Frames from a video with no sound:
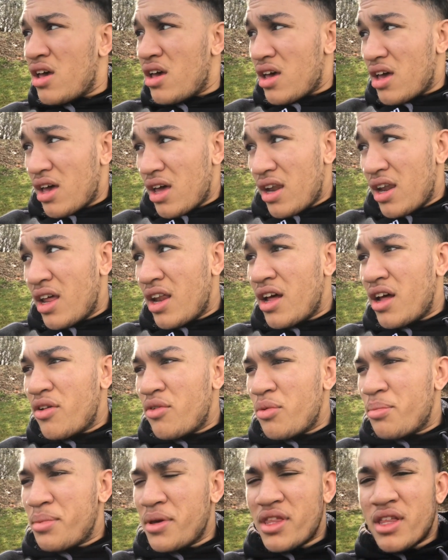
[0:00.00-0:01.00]
and then I
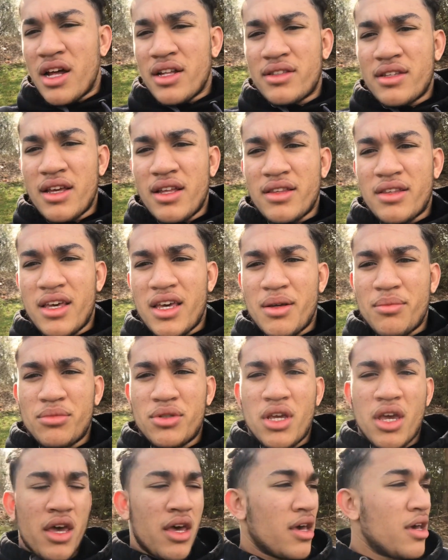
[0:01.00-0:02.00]
repeat that 10 times,
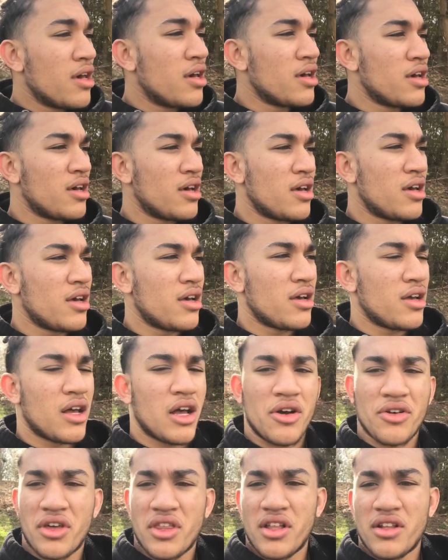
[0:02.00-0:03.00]
I'll
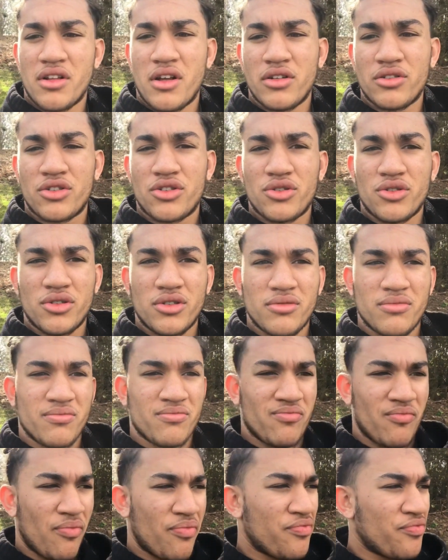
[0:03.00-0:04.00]
get the lungs going.
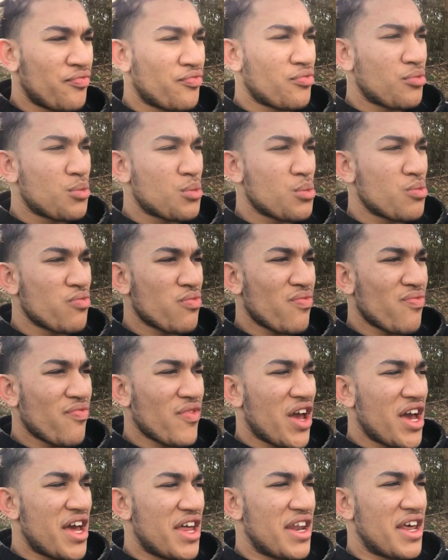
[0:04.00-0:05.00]

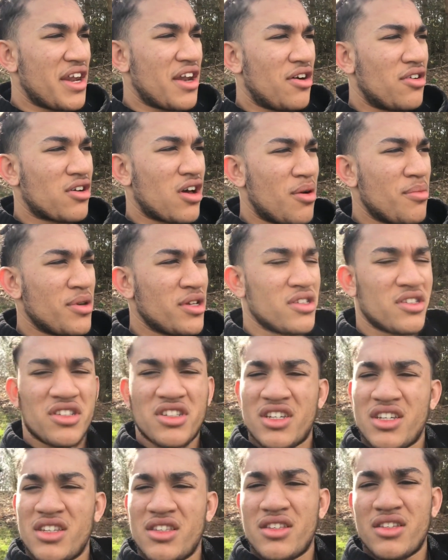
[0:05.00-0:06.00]
And then I'll come
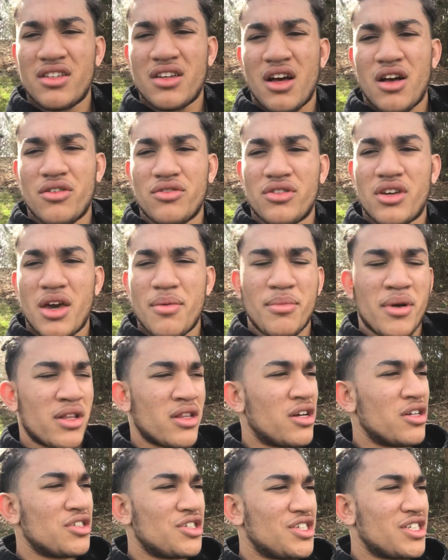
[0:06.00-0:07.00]
inside, I'll get my
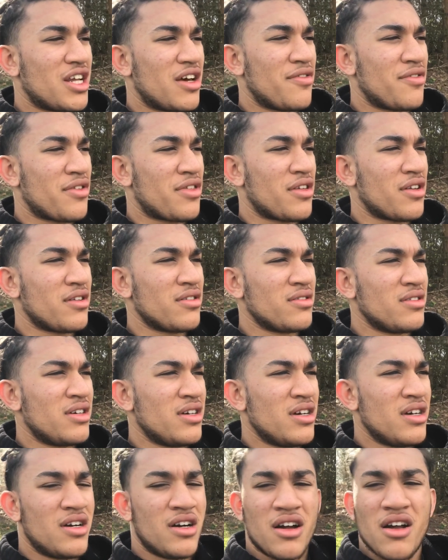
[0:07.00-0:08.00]
lunch and everything,
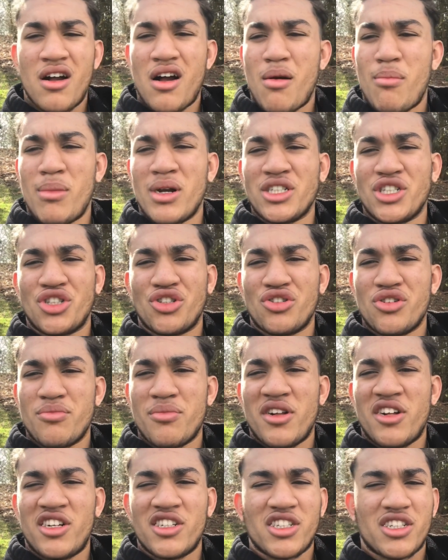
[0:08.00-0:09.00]
might show you my
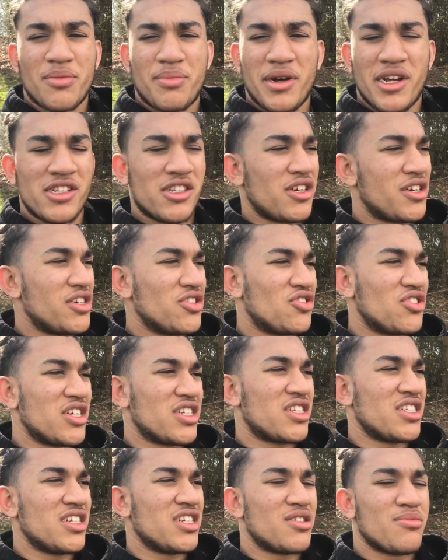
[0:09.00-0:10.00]
lunch, depends how
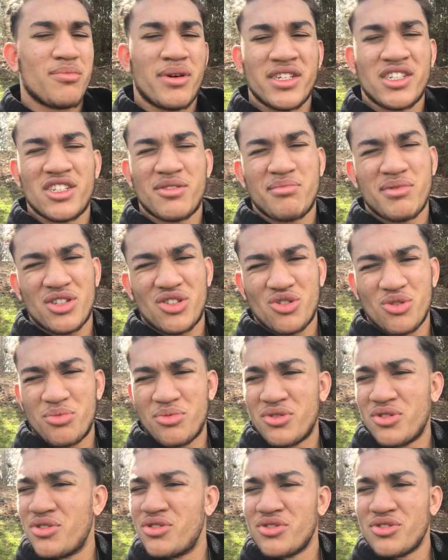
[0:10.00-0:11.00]
interesting it is. Might just be soup
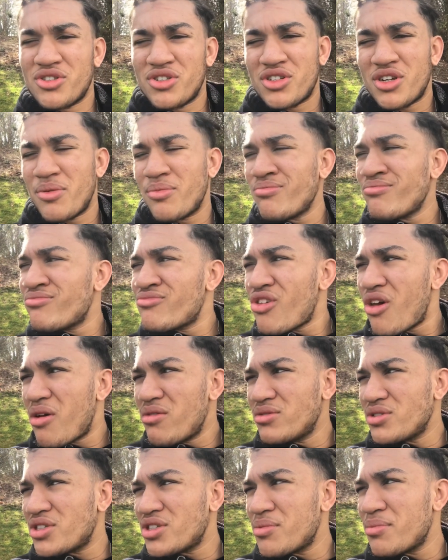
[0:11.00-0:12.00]
noodles or something,
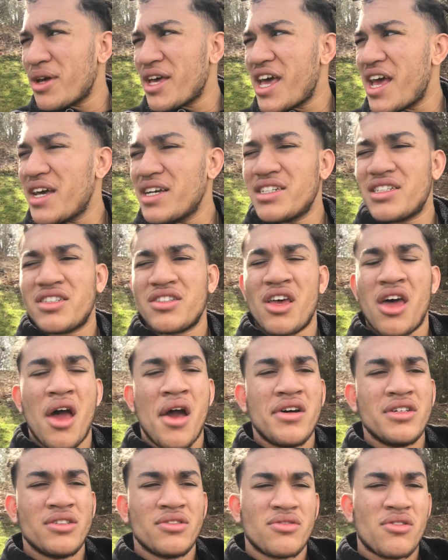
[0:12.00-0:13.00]
or some eggs.
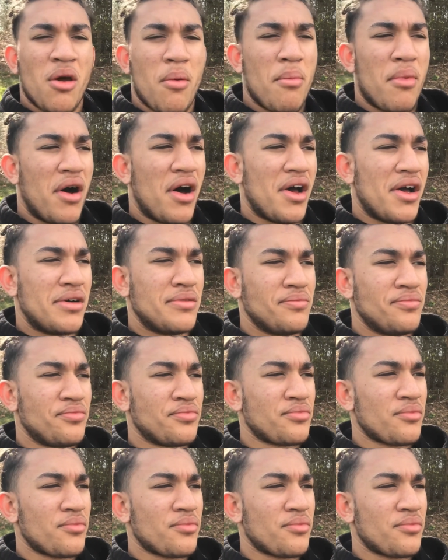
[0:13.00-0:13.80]
But um,